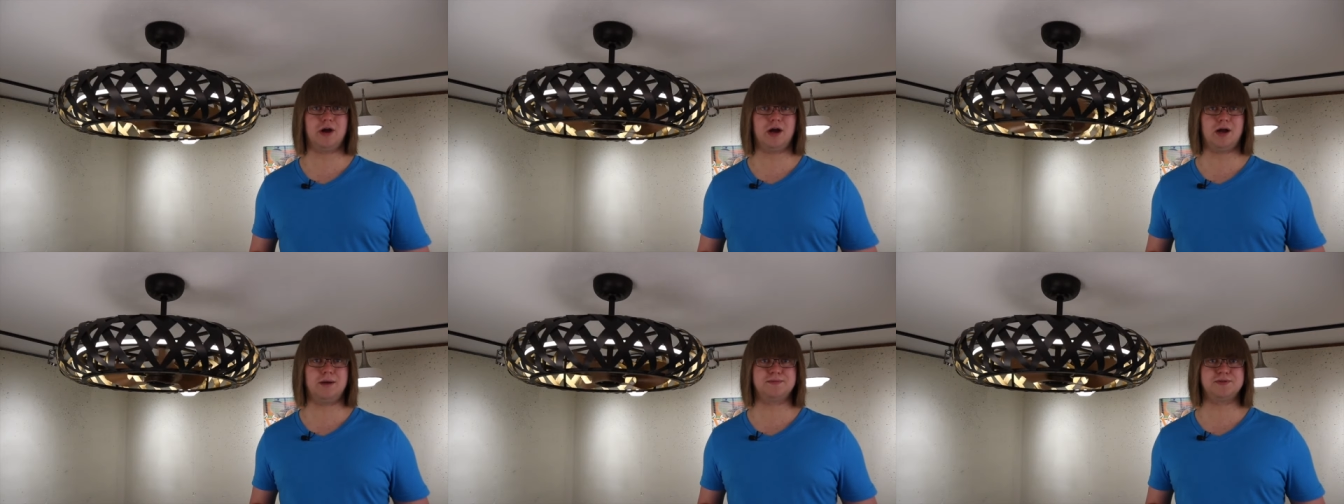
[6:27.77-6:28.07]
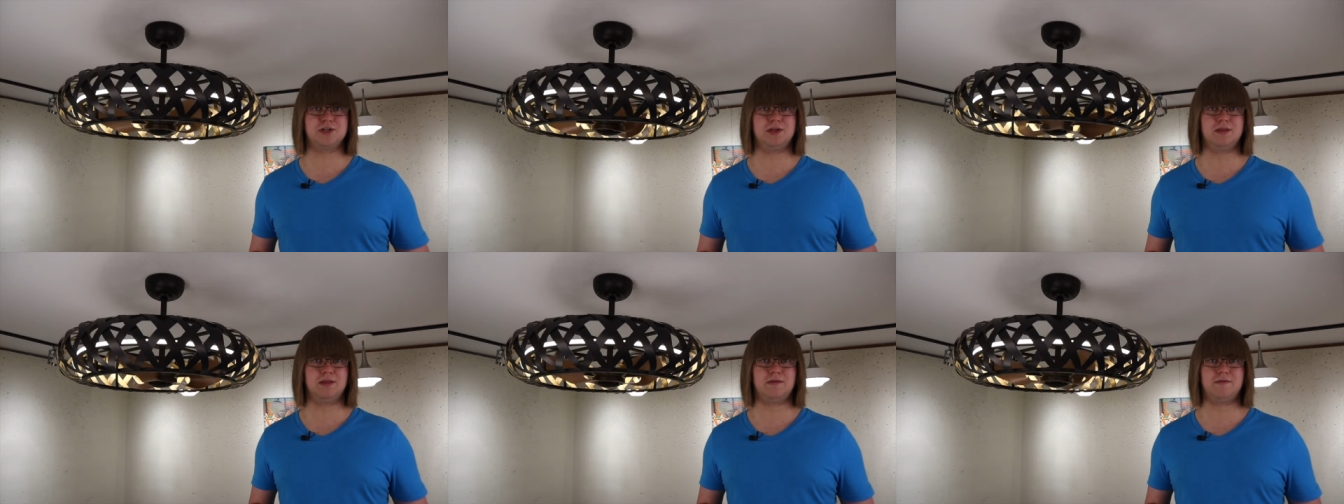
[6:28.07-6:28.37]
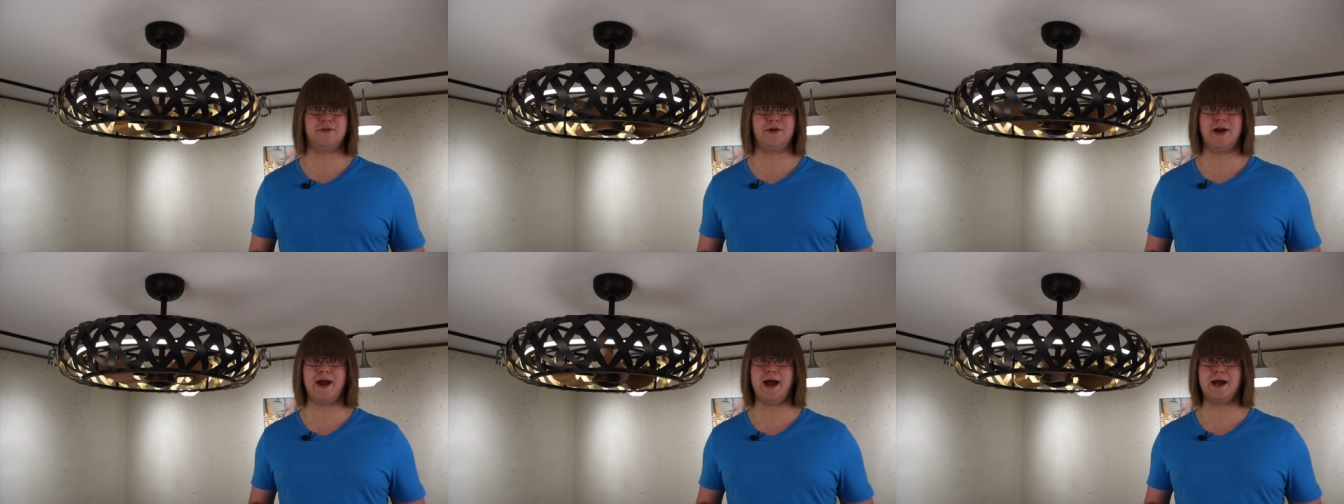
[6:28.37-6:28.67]
options
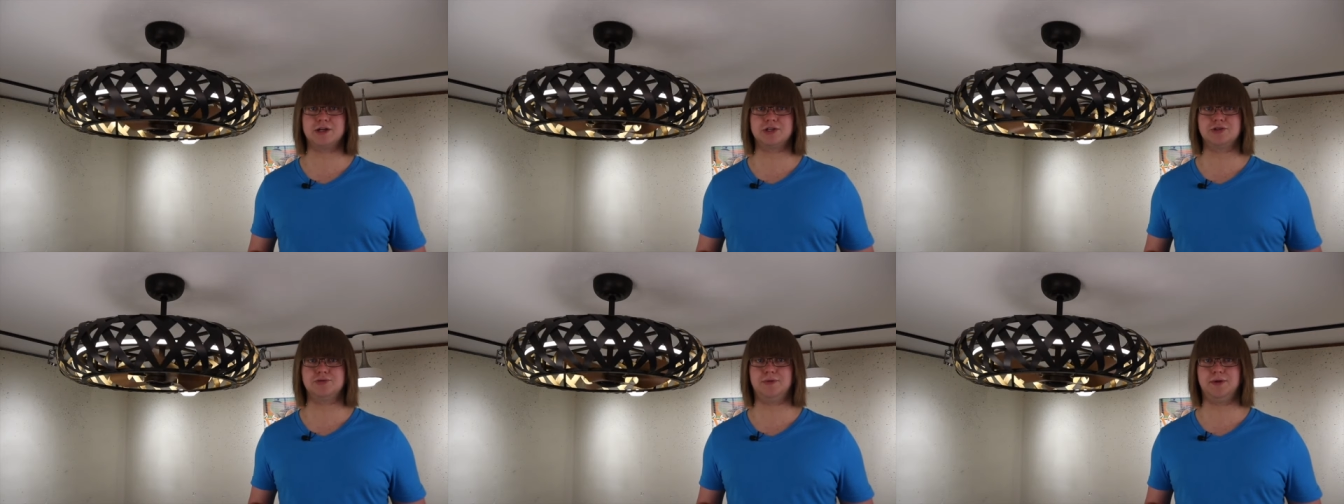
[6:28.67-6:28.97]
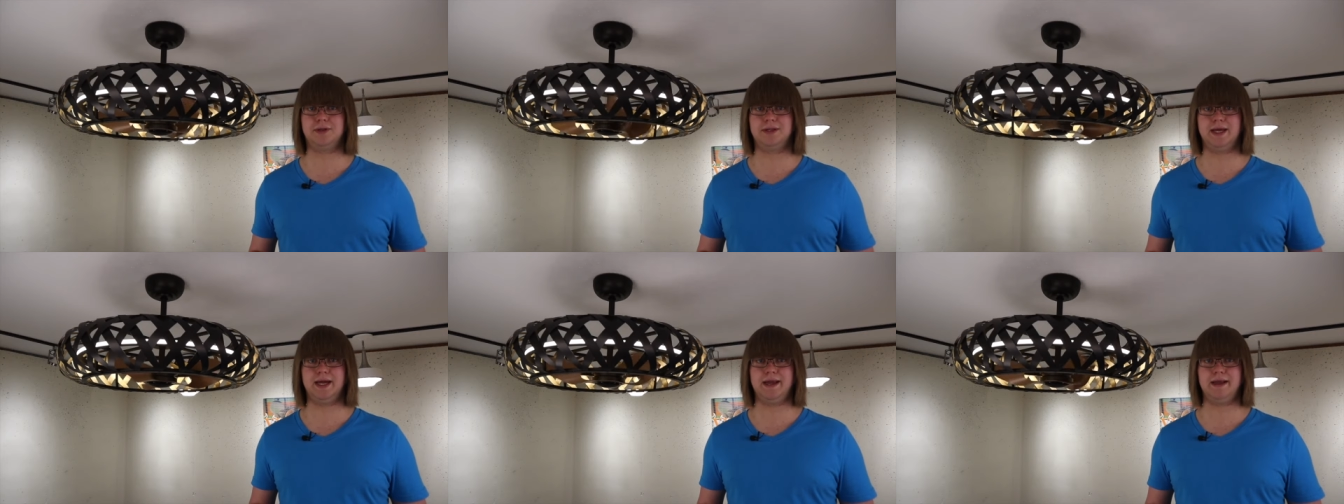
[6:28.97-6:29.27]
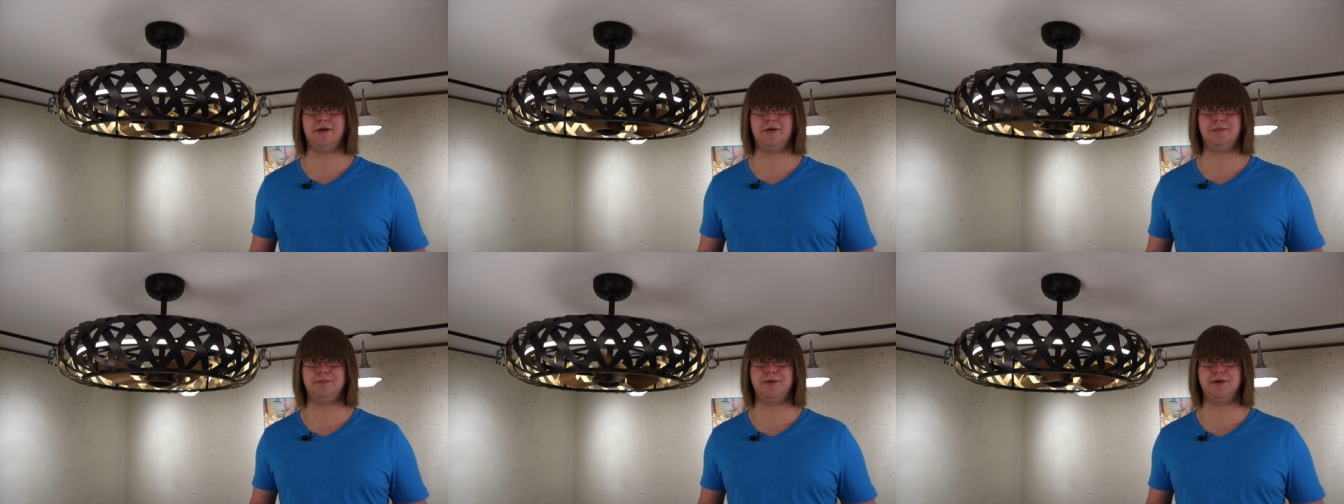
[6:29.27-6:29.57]
for actual
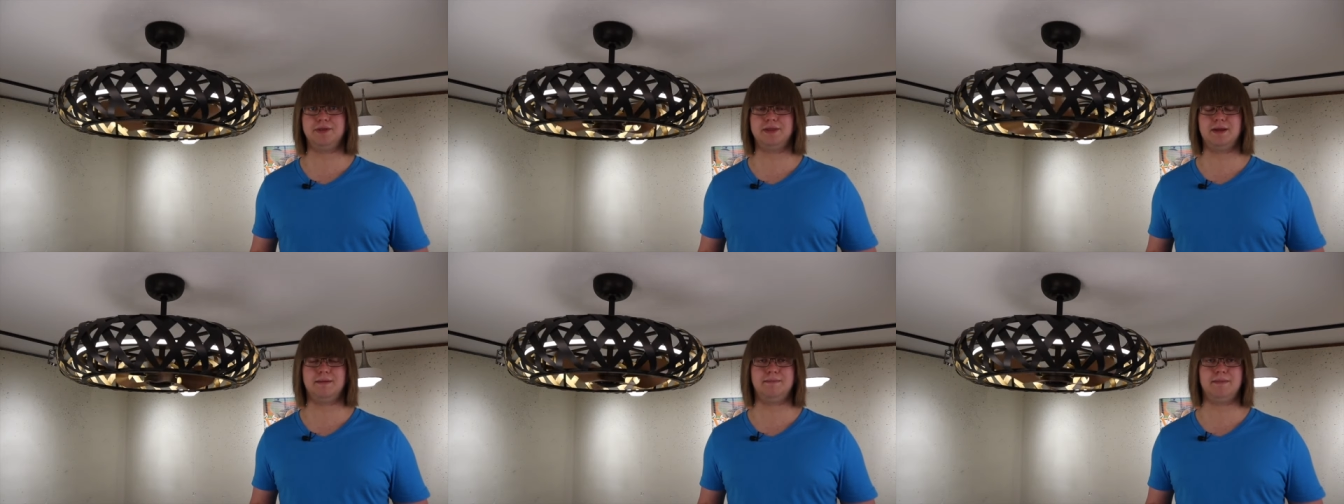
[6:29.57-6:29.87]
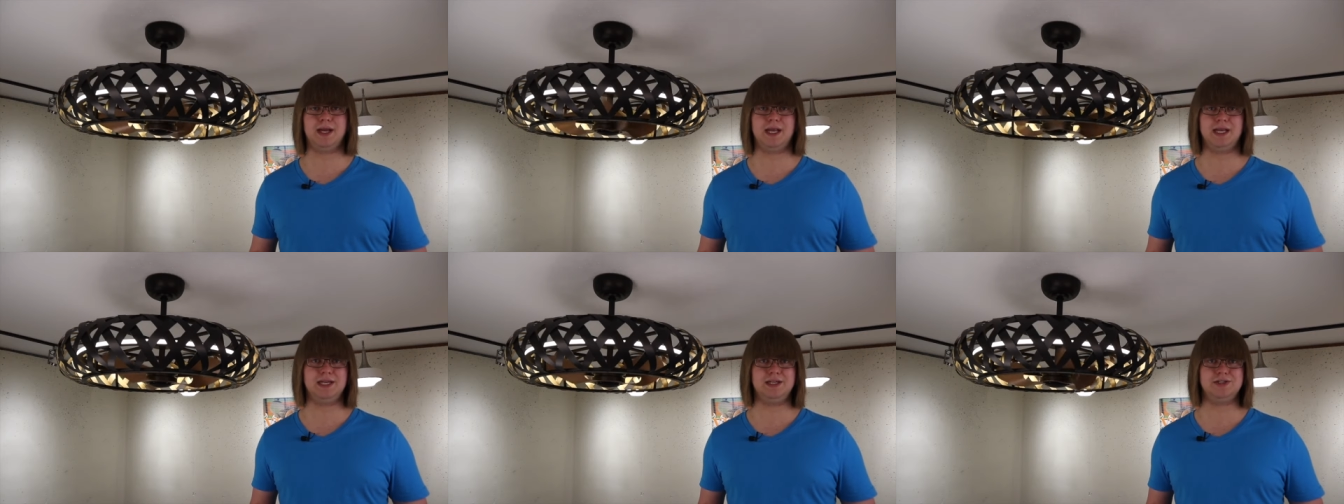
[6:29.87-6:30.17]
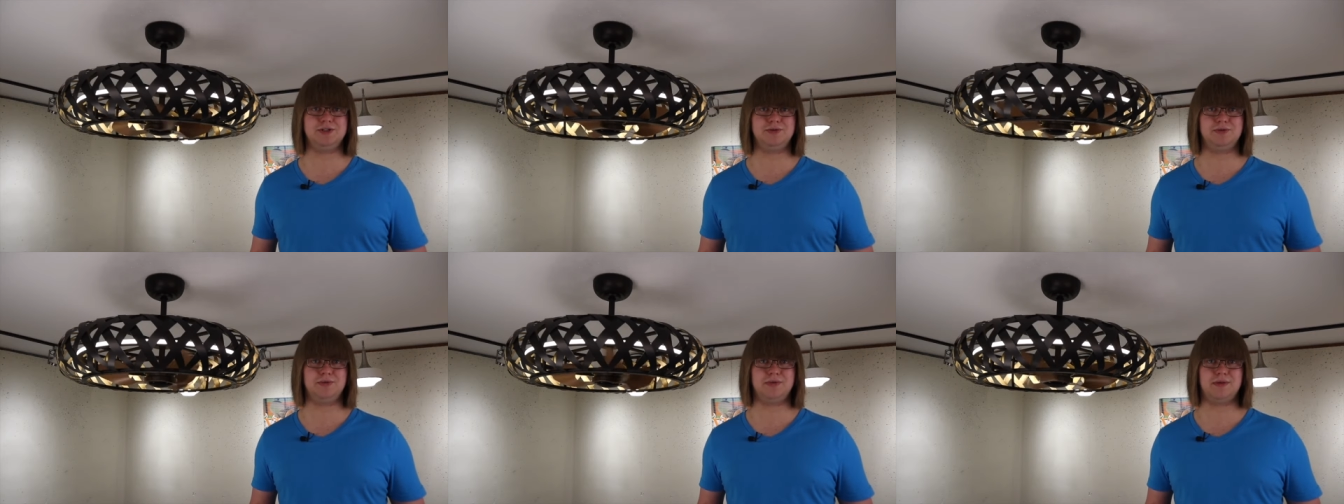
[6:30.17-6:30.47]
light output than many do,